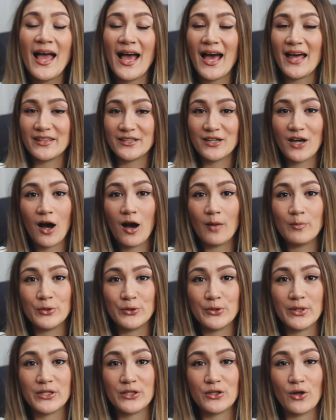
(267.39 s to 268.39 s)
at the car
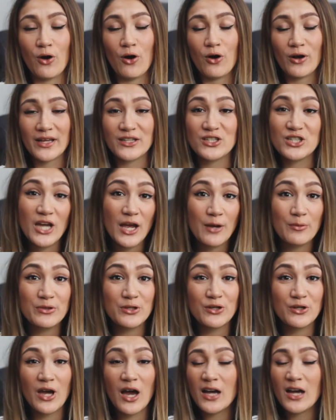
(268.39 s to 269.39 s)
boot in York and share
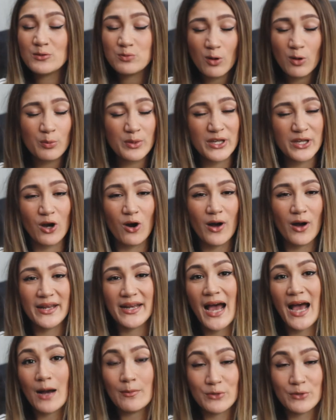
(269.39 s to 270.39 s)
with you guys what we got
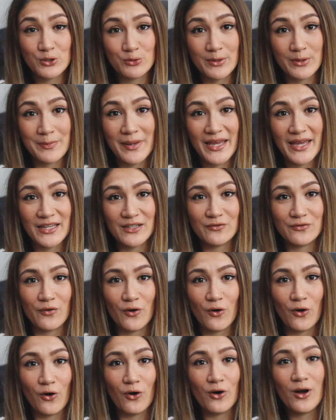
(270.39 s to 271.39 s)
and how much we paid
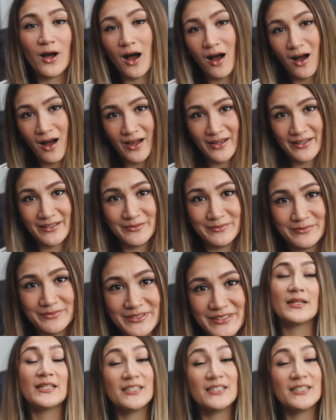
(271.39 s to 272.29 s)
for our items.